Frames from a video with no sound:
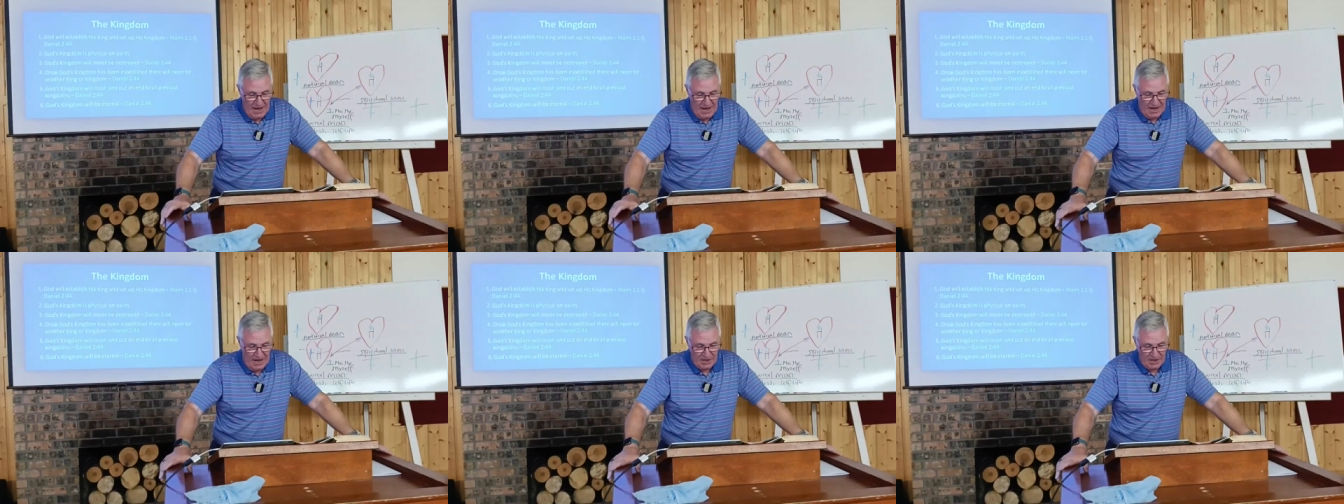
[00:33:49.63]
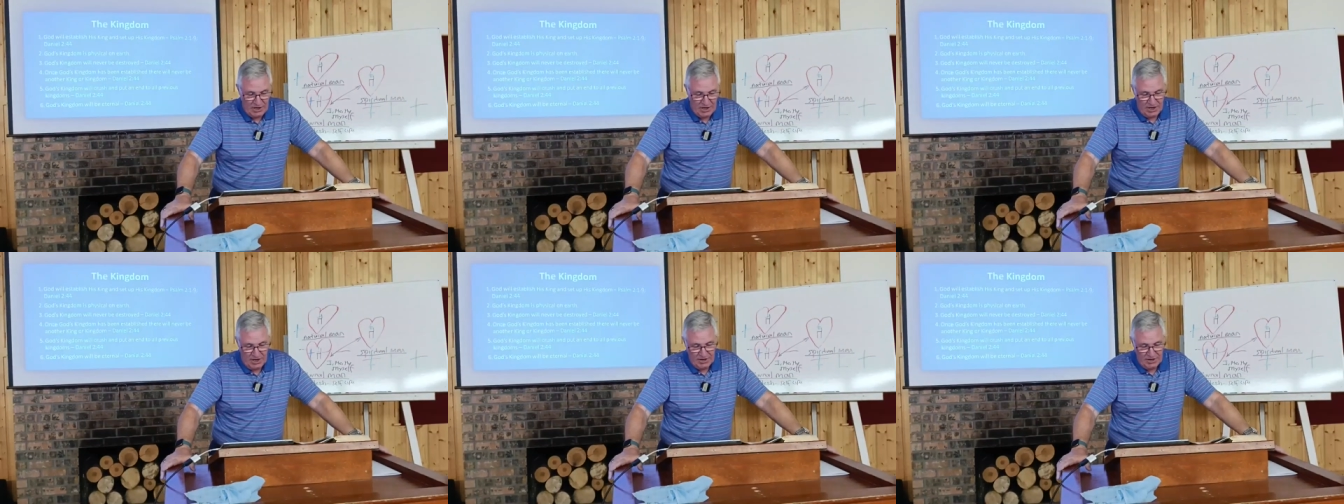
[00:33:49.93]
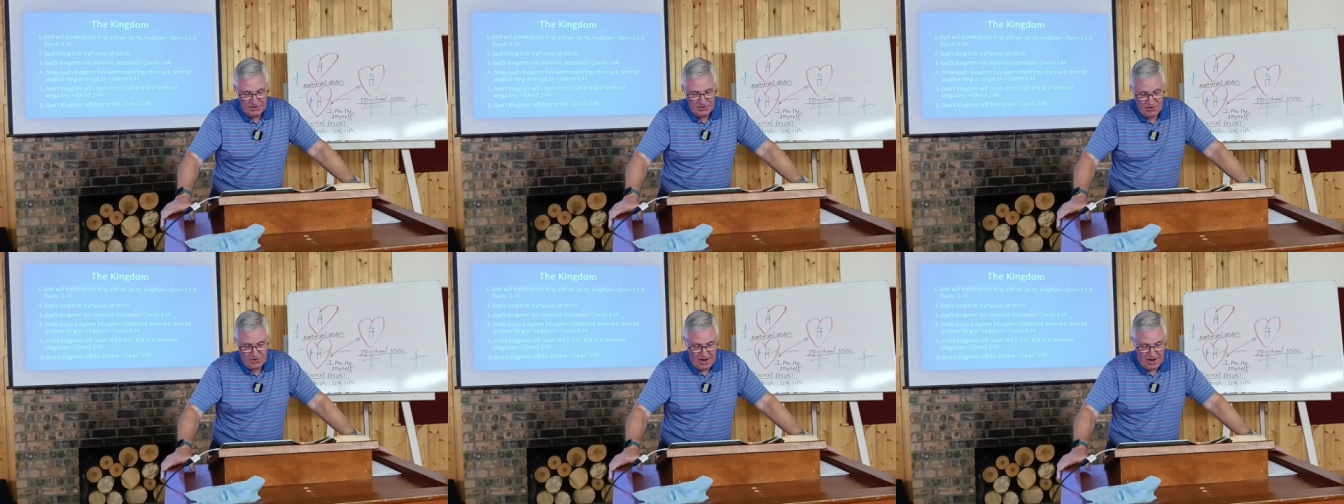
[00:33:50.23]
and
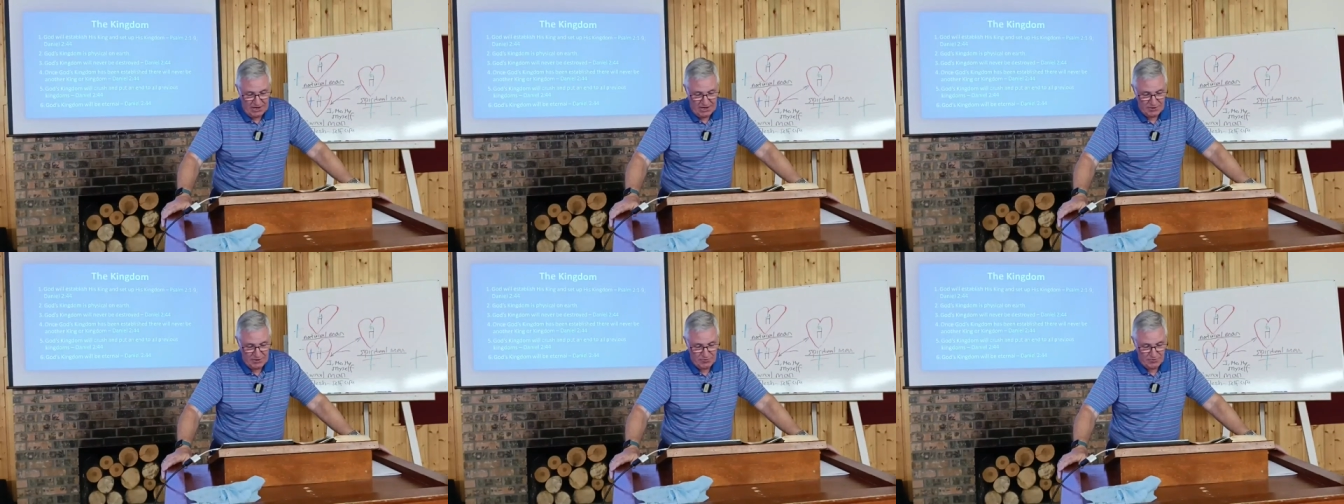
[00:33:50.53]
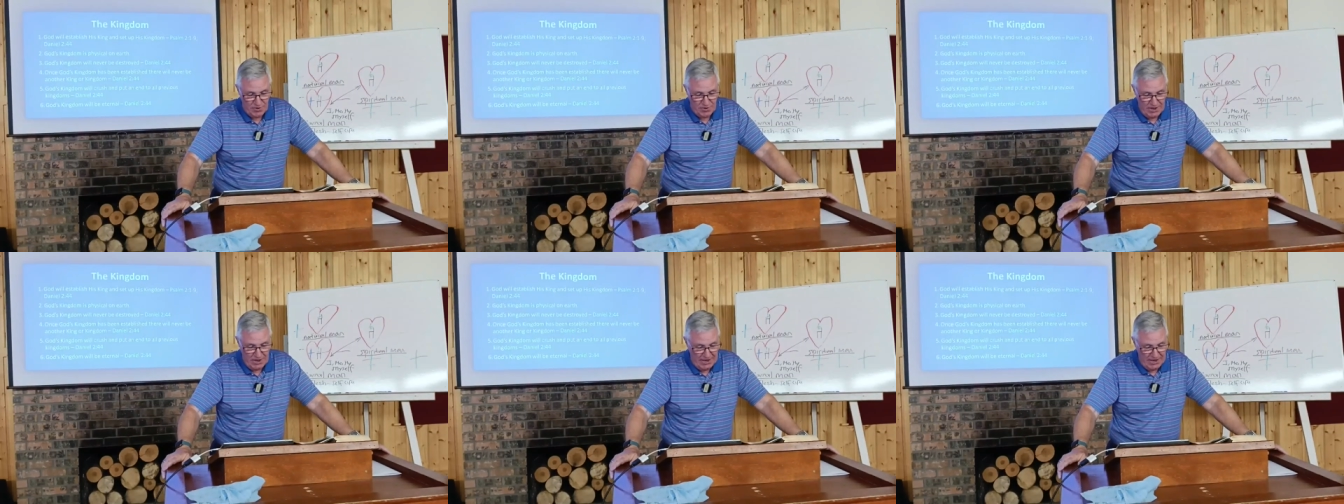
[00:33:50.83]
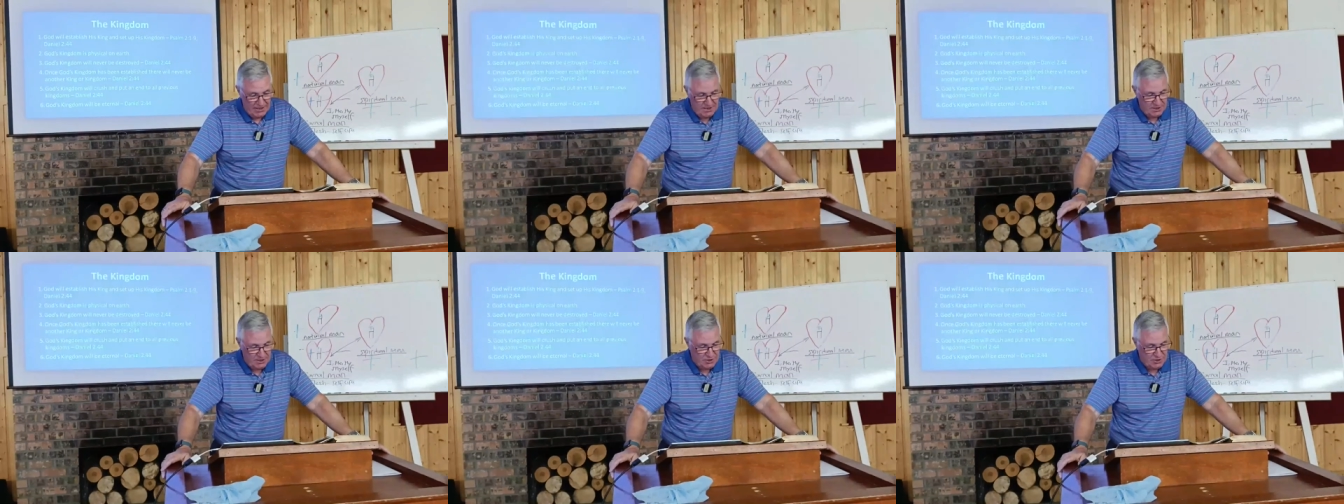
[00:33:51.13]
contrast
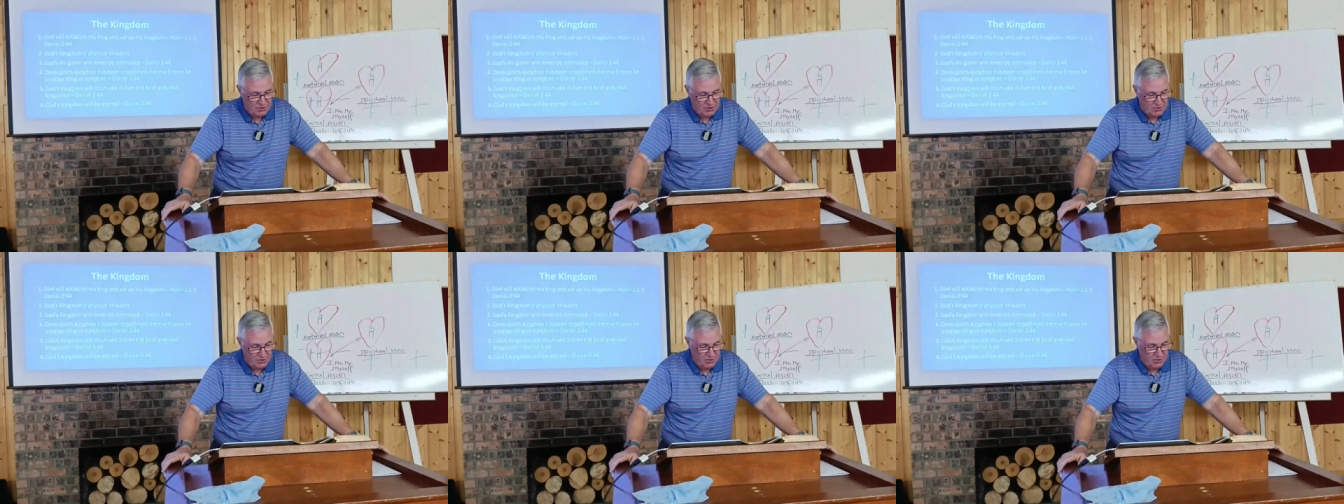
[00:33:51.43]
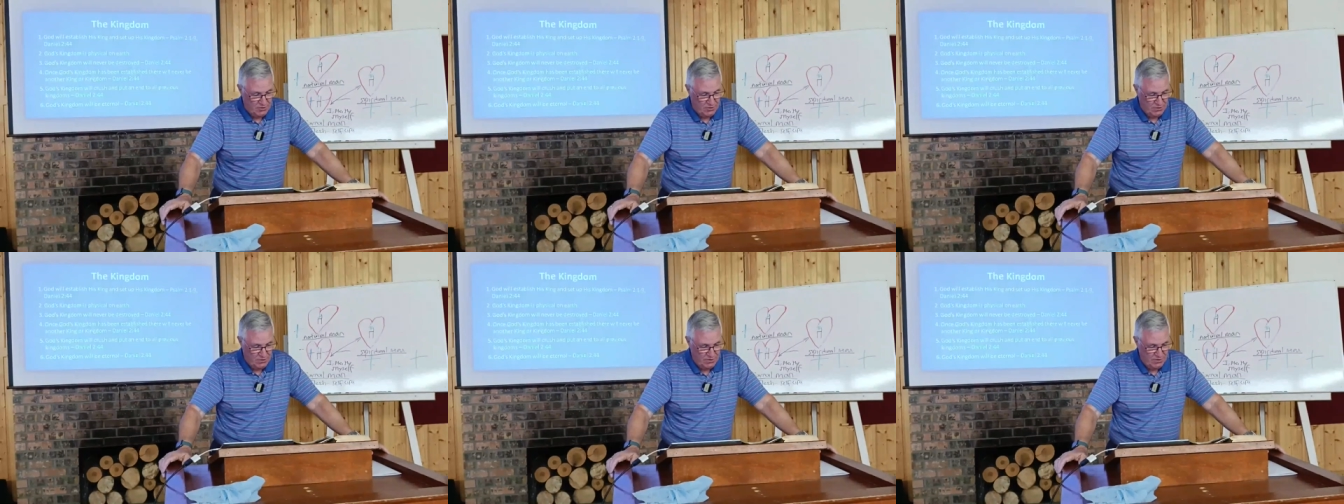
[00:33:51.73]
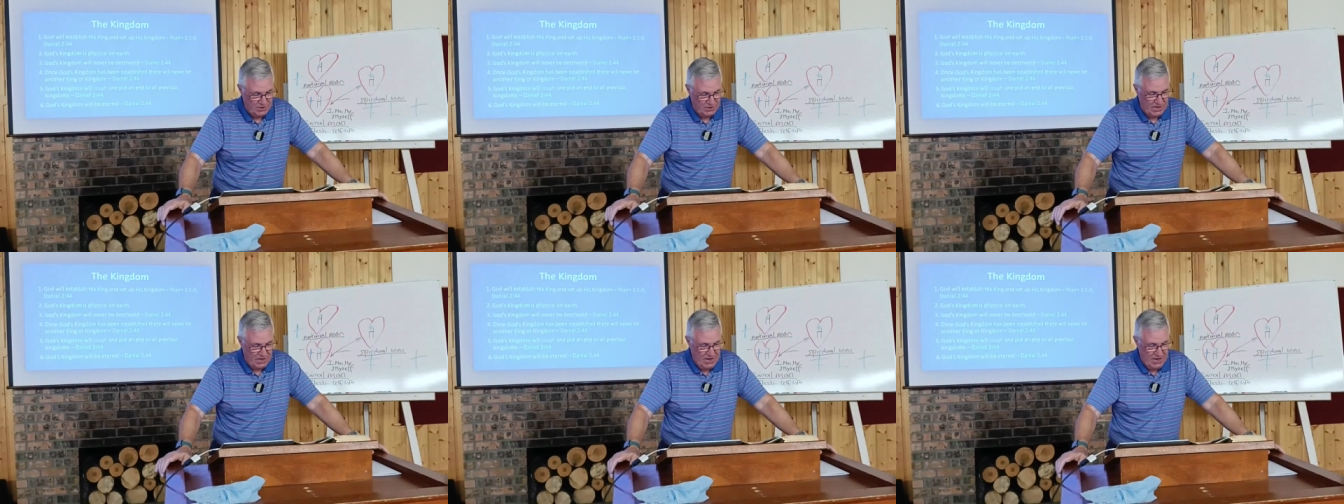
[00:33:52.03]
related
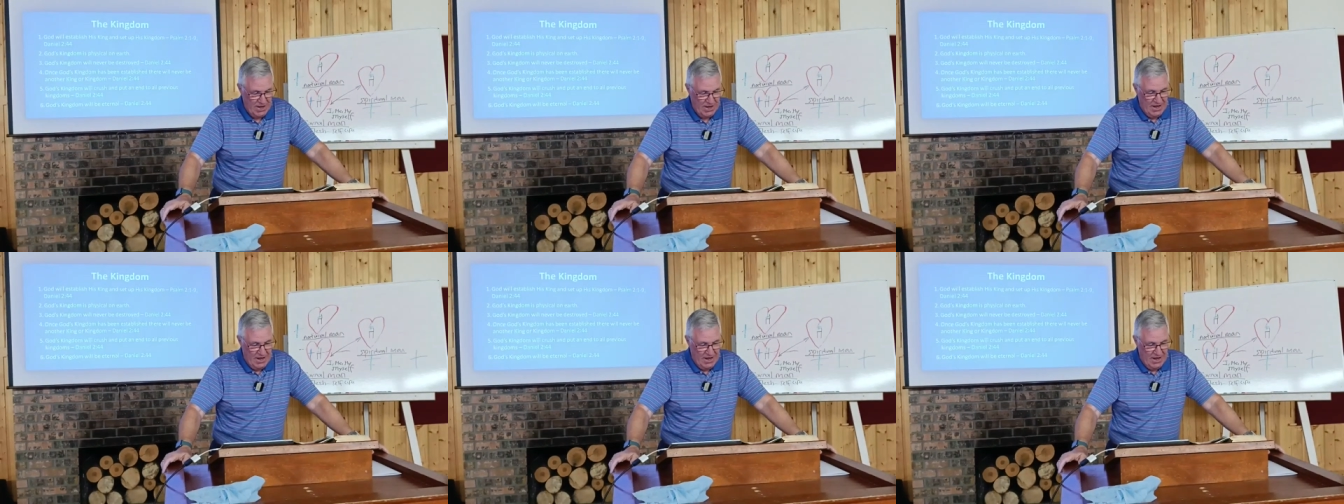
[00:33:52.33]
truths